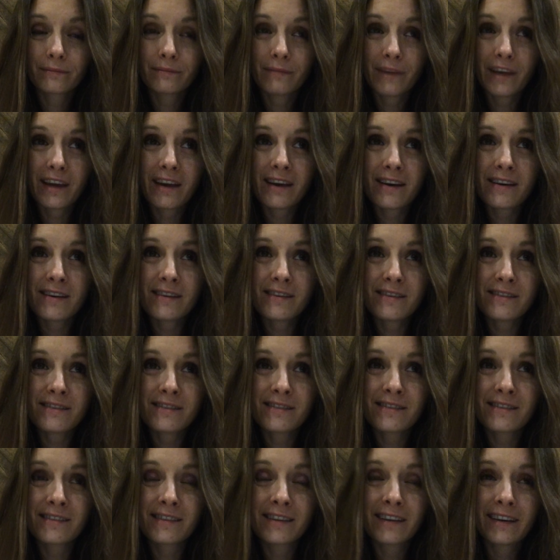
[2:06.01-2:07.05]

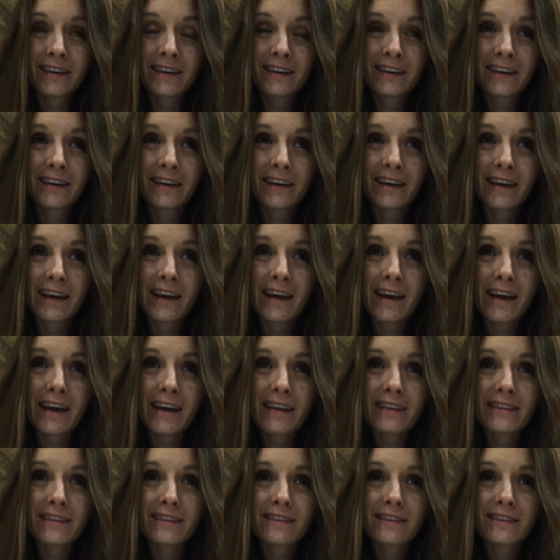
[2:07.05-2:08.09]
because
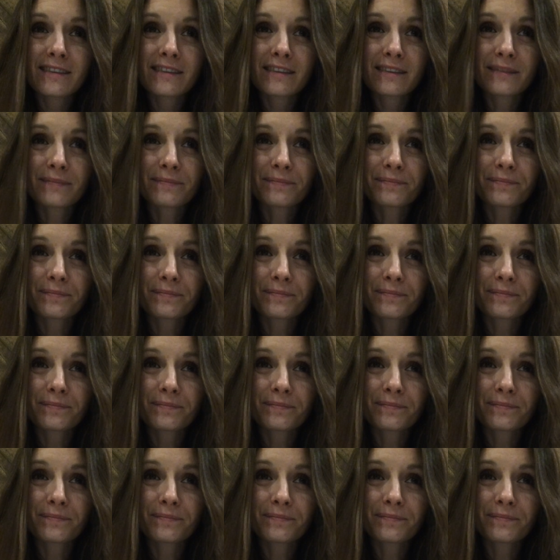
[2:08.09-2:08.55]
it's